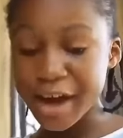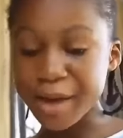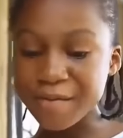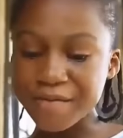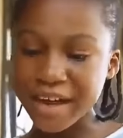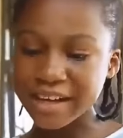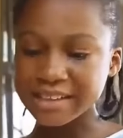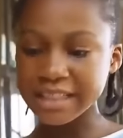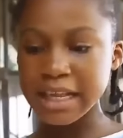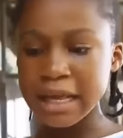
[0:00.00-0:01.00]
I'm
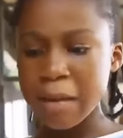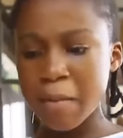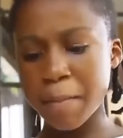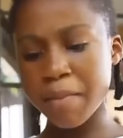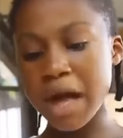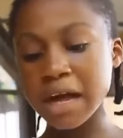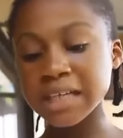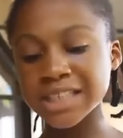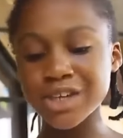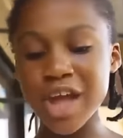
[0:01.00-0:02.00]
fine, but I
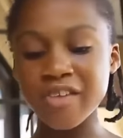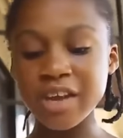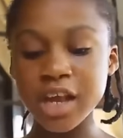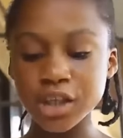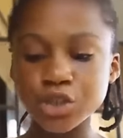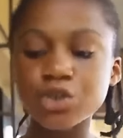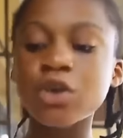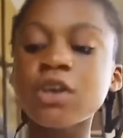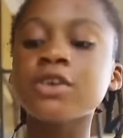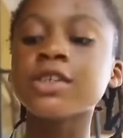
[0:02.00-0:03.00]
can see you're really
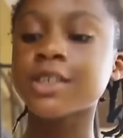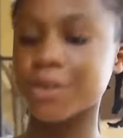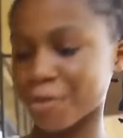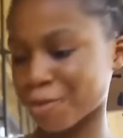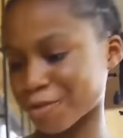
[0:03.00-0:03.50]
enjoying yourself.